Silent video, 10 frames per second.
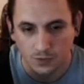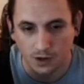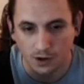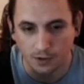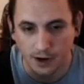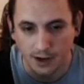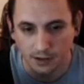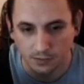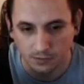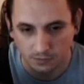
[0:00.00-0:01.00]
Alright.
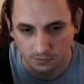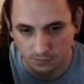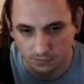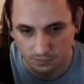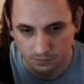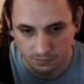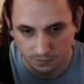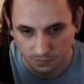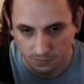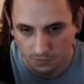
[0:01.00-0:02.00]

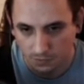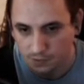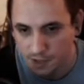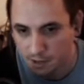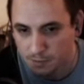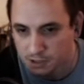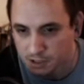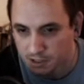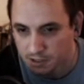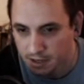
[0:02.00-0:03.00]
Flying
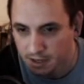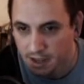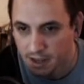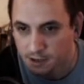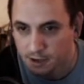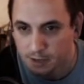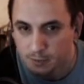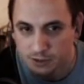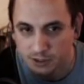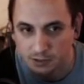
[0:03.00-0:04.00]
Machine, aka Crying
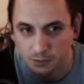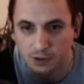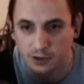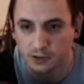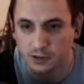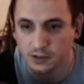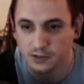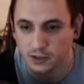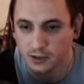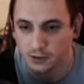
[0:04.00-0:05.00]
Machine, where all your
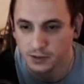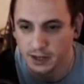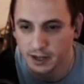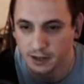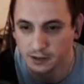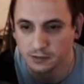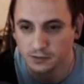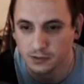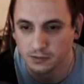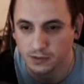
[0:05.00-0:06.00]
runs go and die.
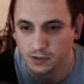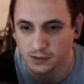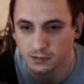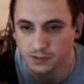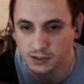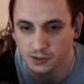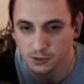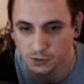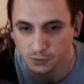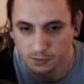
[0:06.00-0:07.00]
And it sends
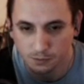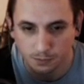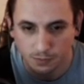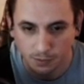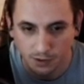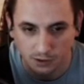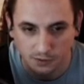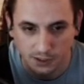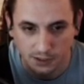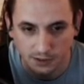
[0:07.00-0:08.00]
you into a puddle
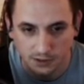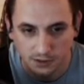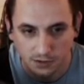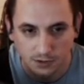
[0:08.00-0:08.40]
of tears.